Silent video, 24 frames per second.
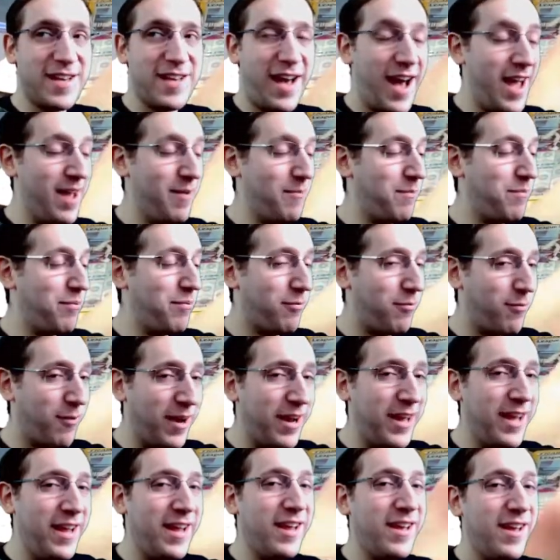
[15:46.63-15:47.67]
I am
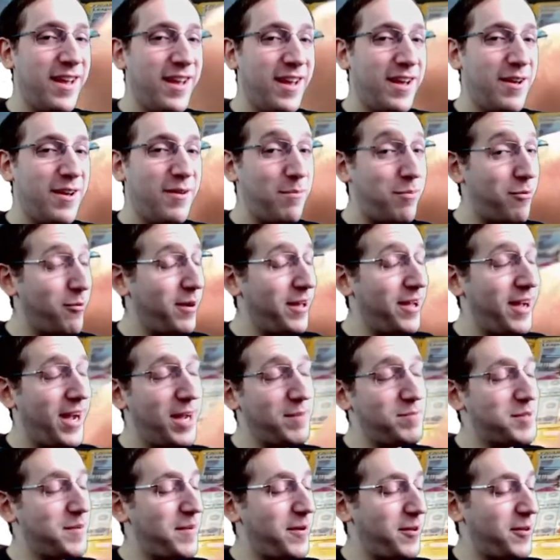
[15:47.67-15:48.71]
pretty, pretty
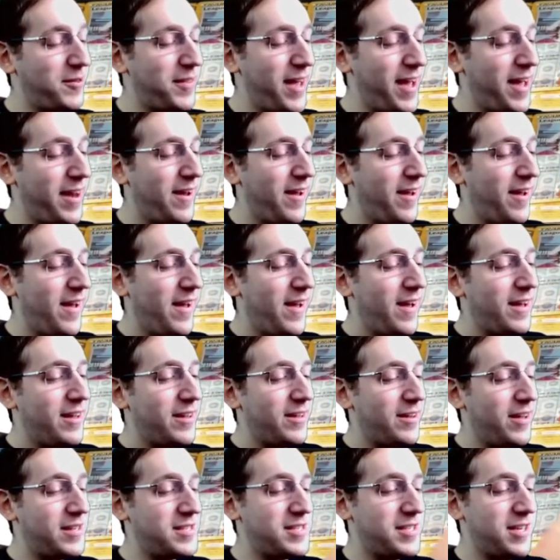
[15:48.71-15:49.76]
hyped about that.
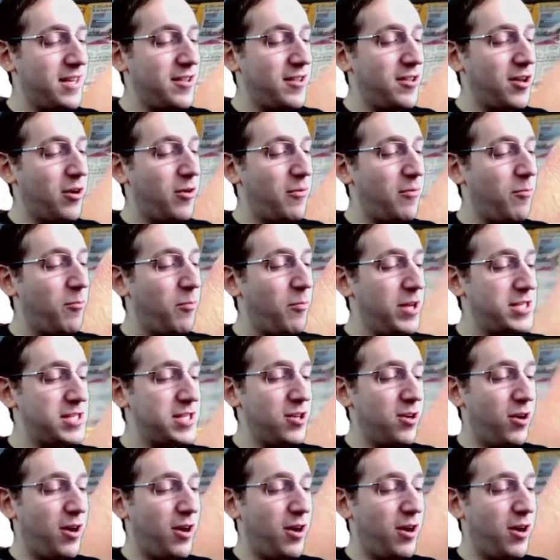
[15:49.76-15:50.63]
Let's see, though. We still